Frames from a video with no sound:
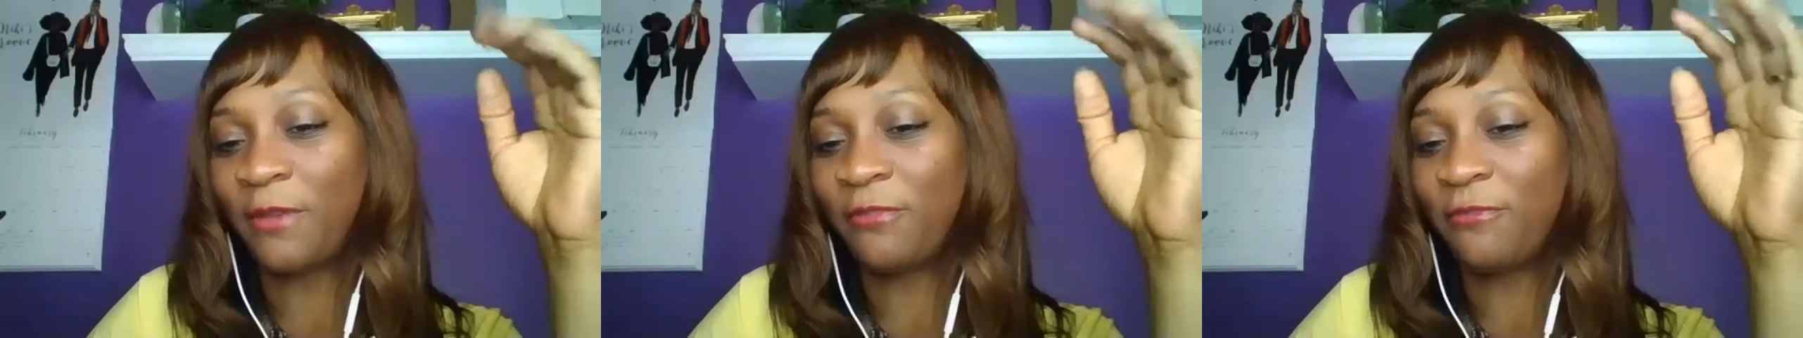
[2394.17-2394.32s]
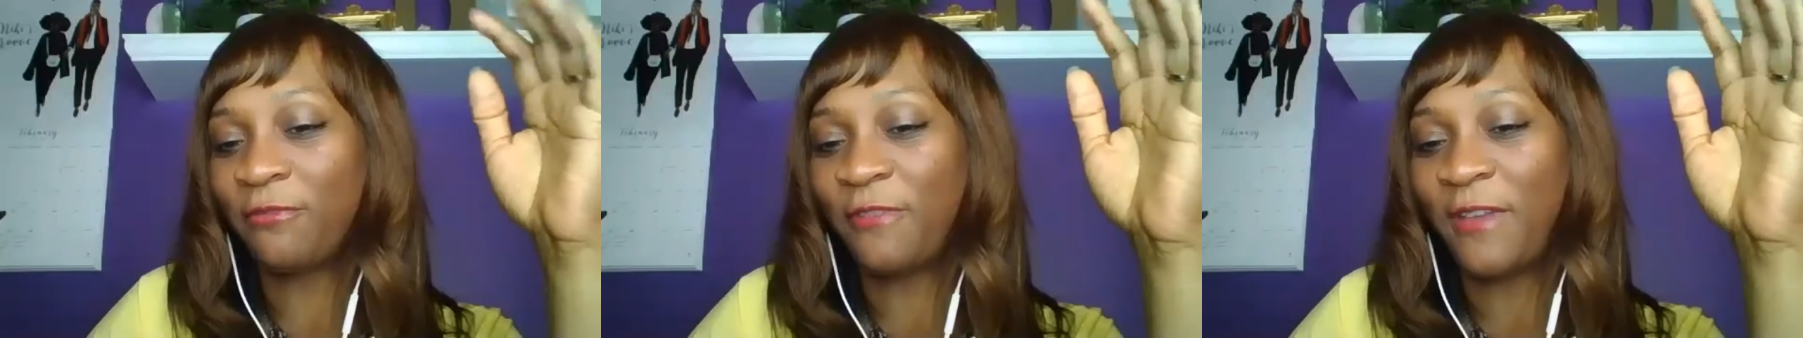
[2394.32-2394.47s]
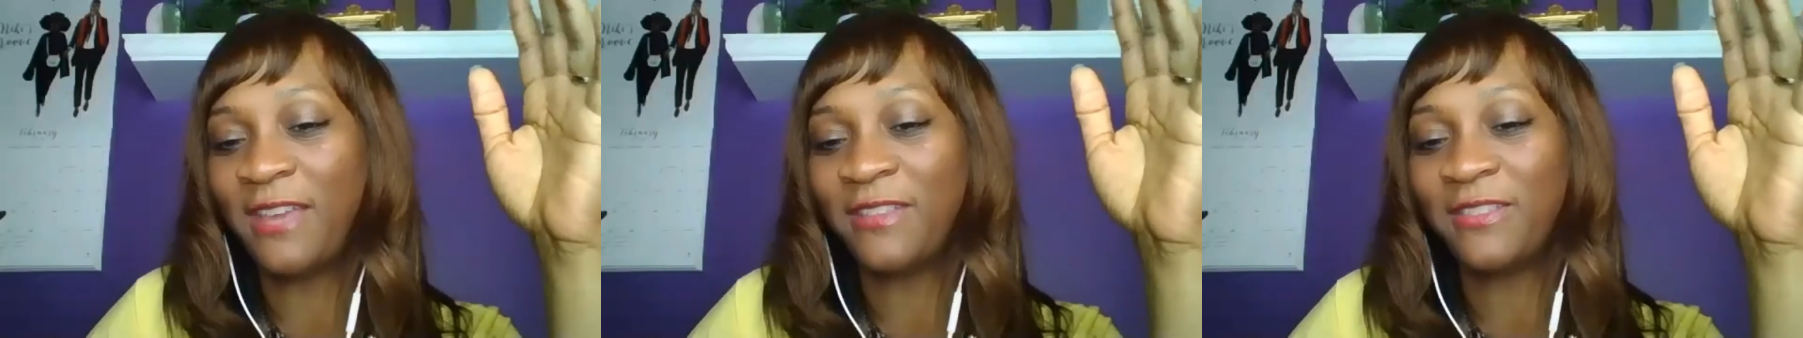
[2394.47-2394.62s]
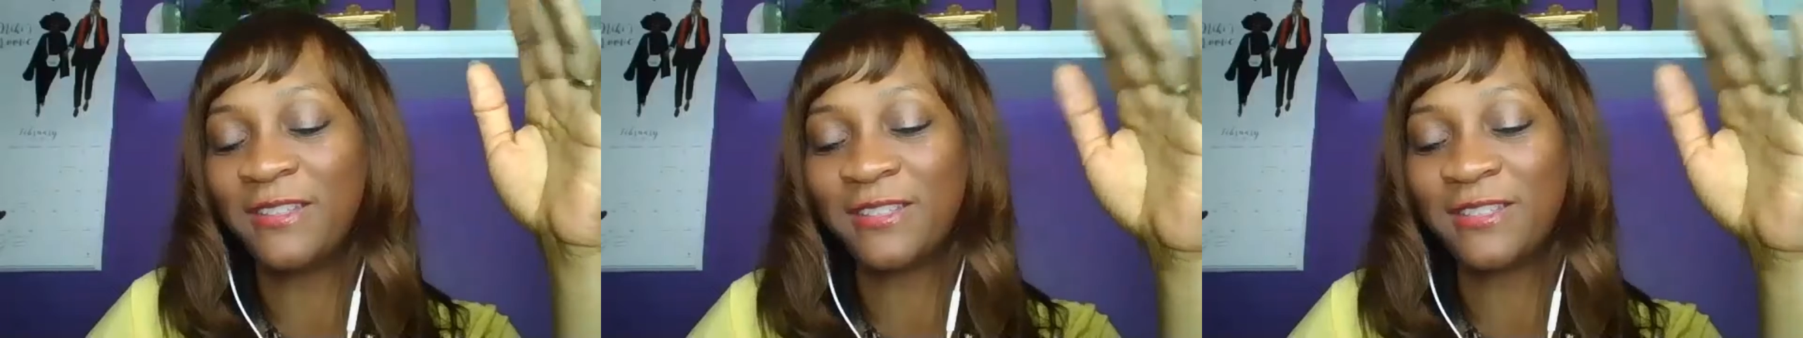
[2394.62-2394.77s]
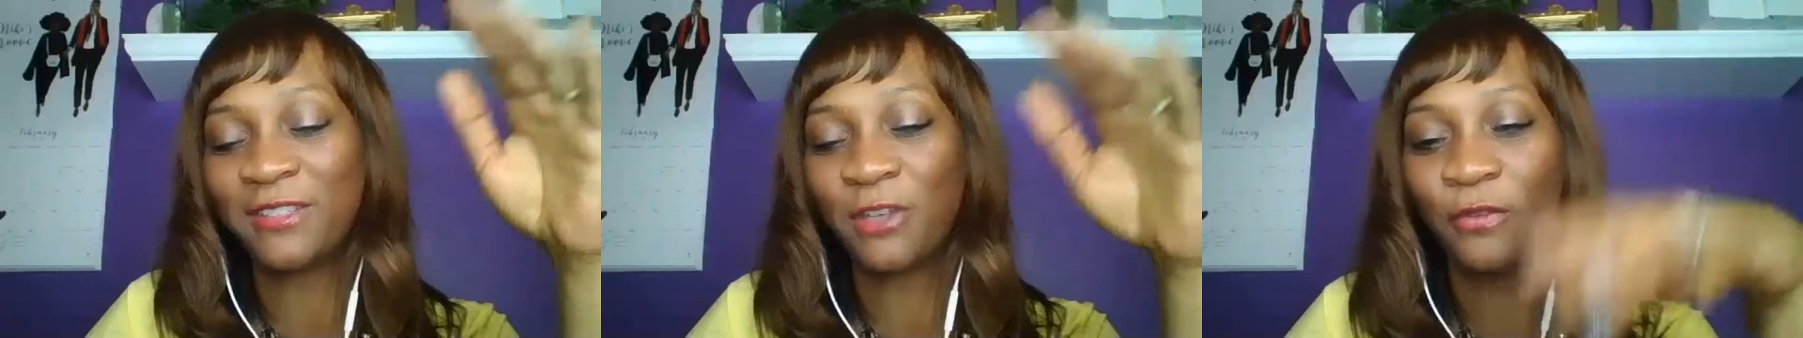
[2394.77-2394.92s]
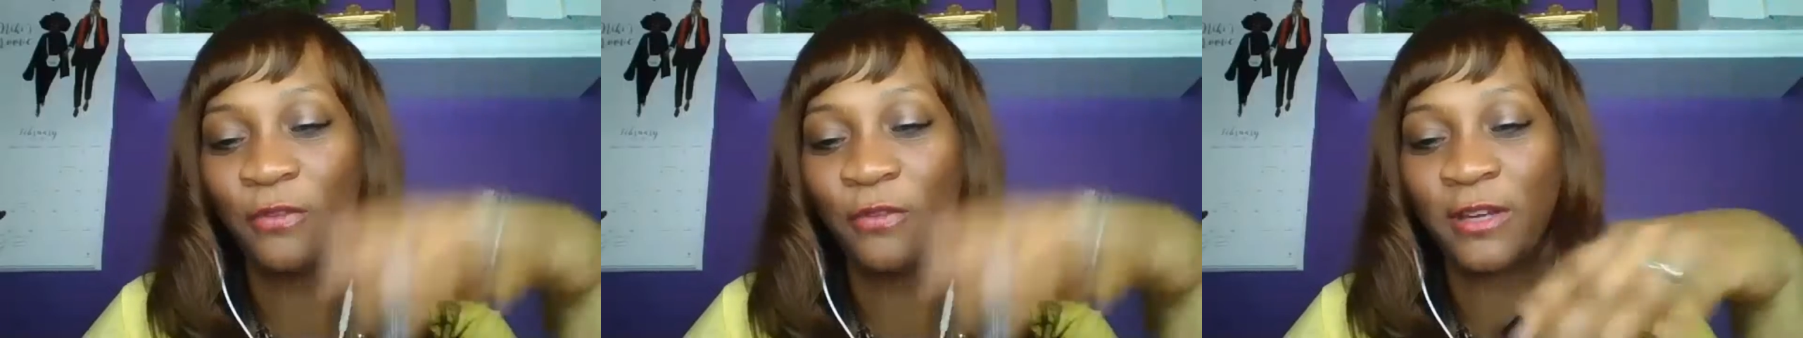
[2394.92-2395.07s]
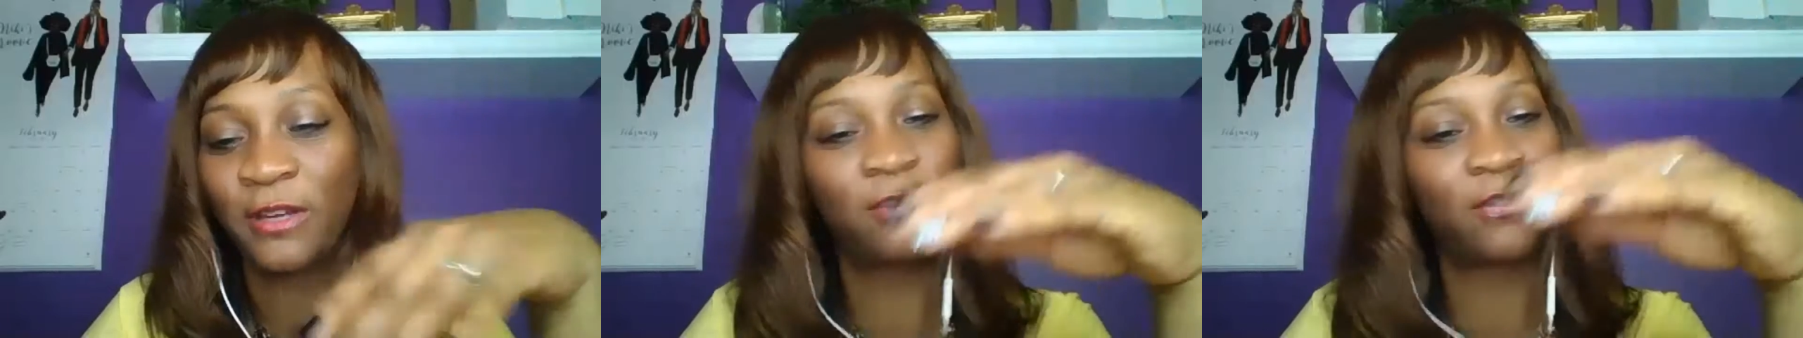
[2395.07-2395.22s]
and Faith is
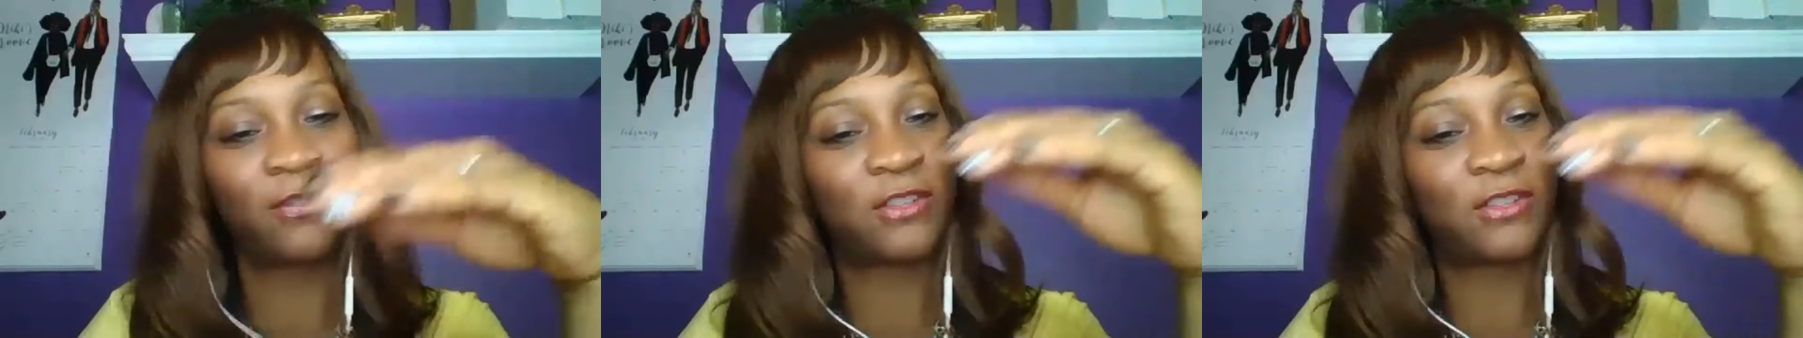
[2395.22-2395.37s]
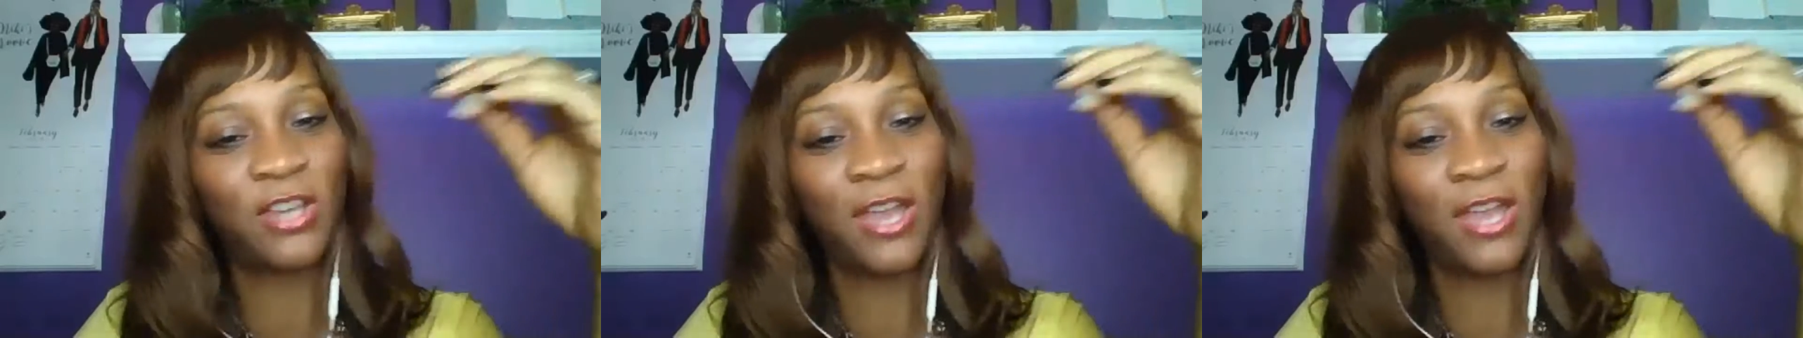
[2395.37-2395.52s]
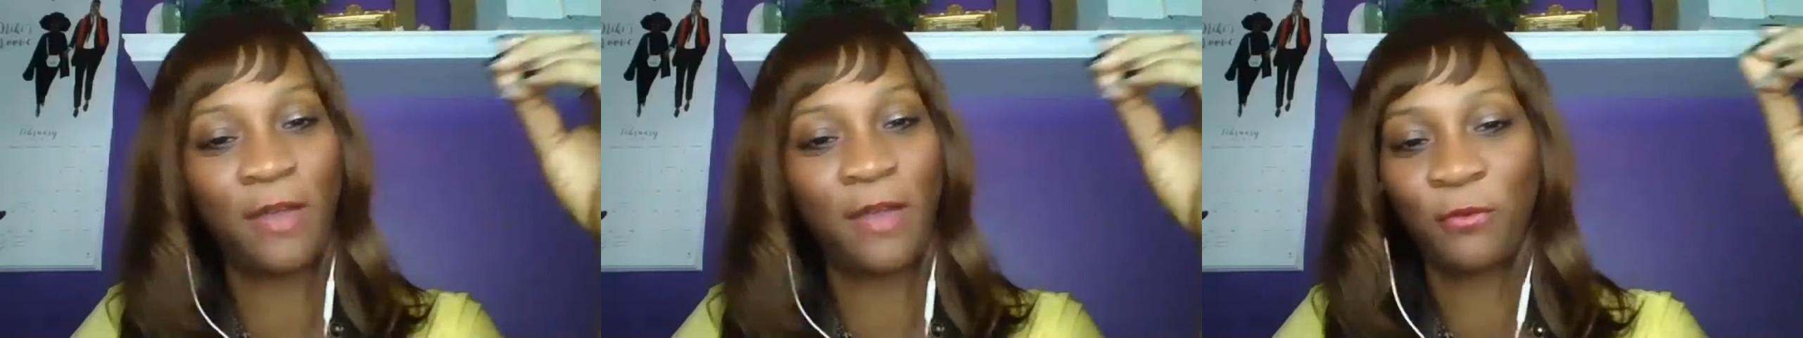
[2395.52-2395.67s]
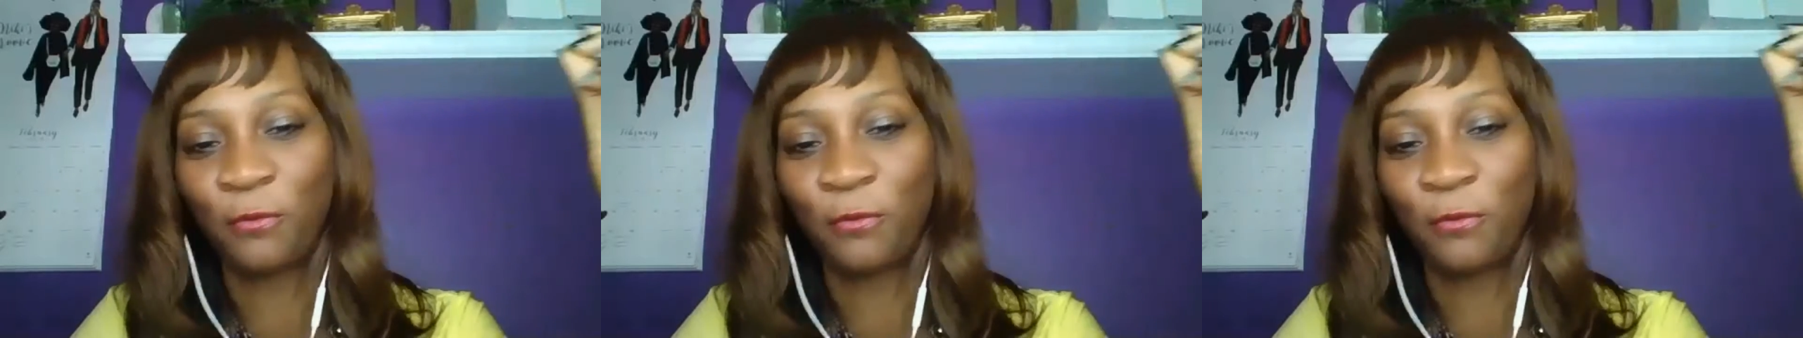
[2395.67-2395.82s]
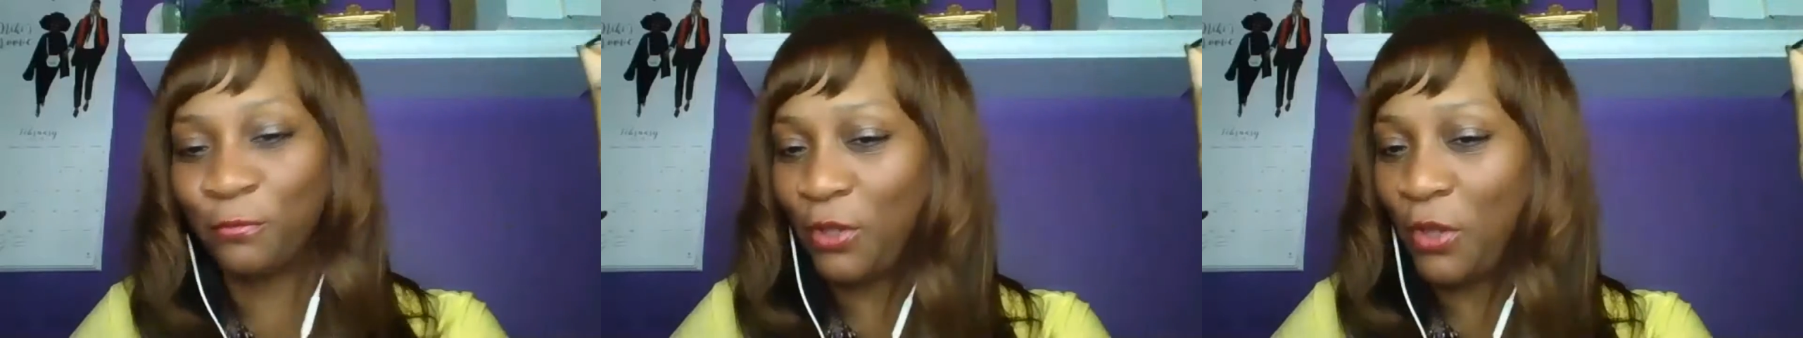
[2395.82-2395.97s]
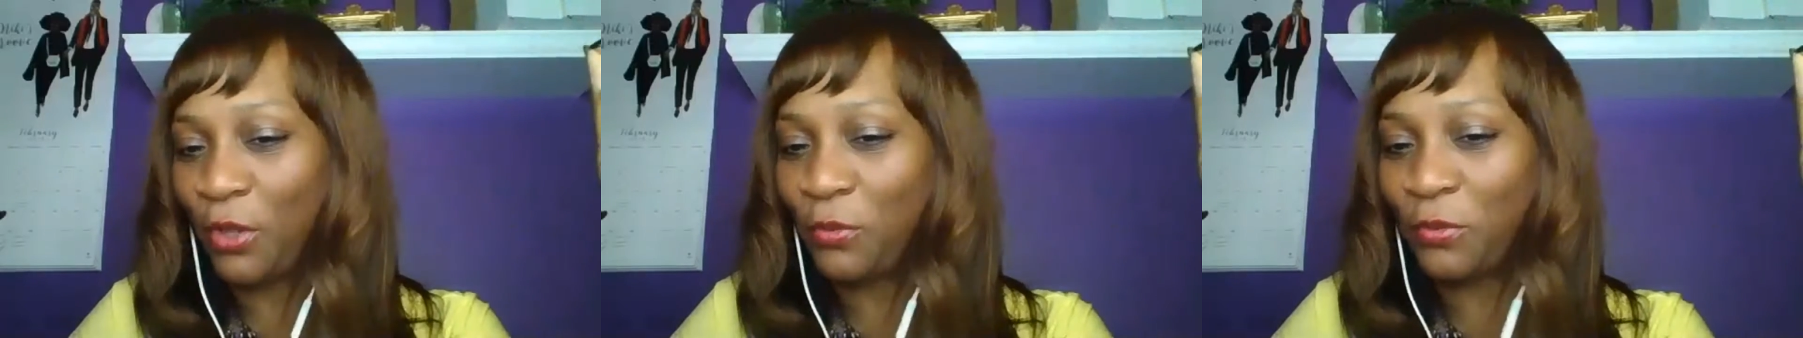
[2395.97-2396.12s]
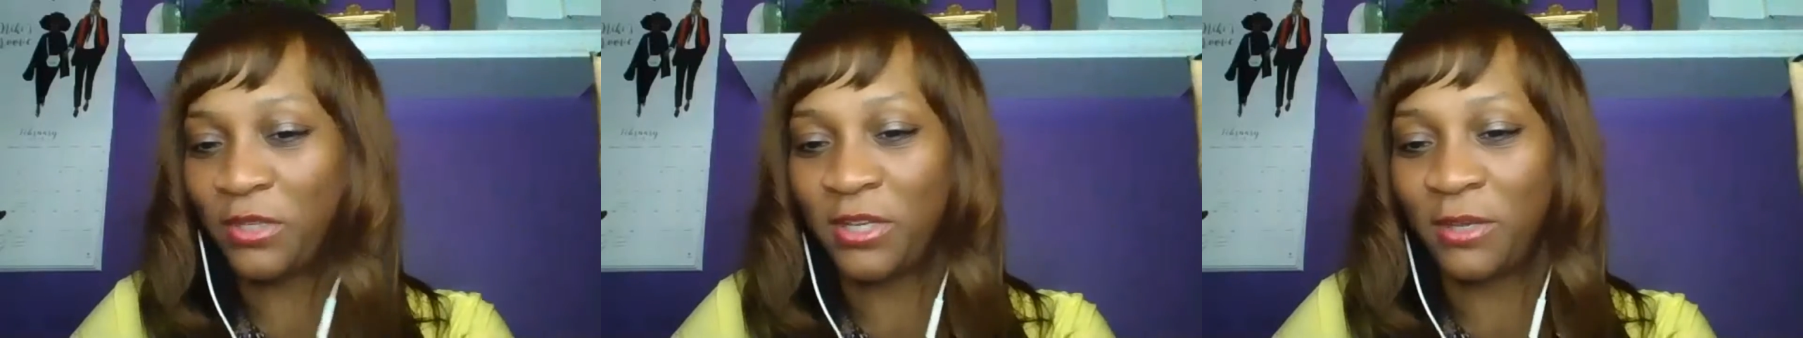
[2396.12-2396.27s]
over here in the chat room
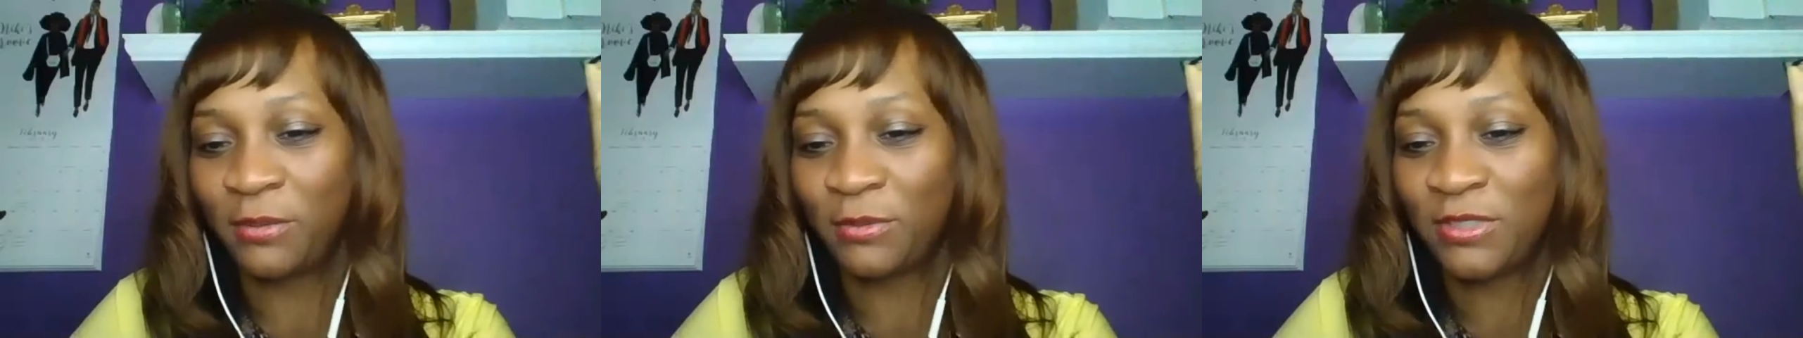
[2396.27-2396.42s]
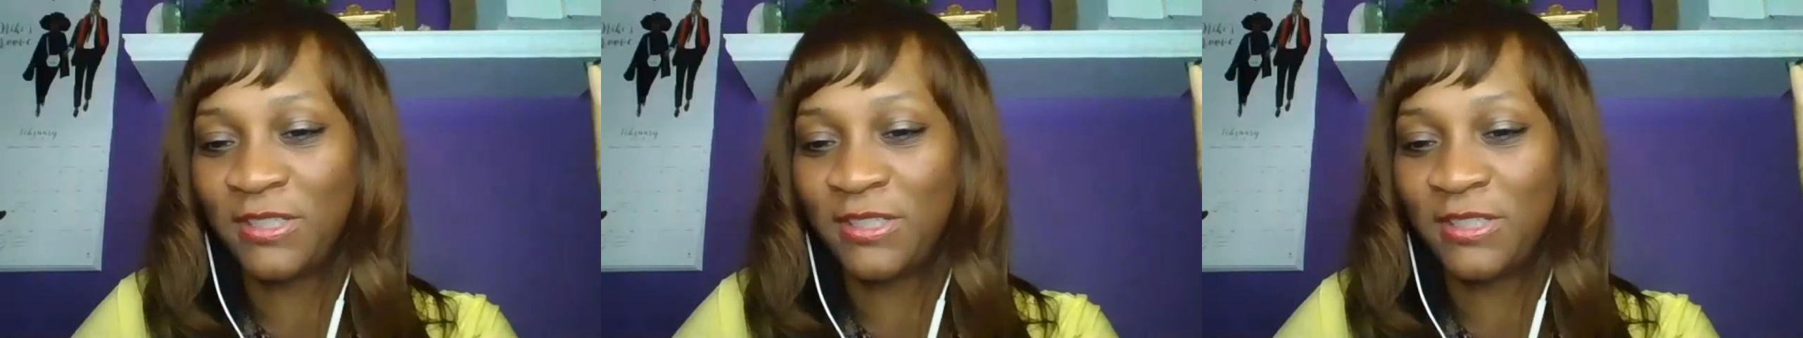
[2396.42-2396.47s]
blowing it up.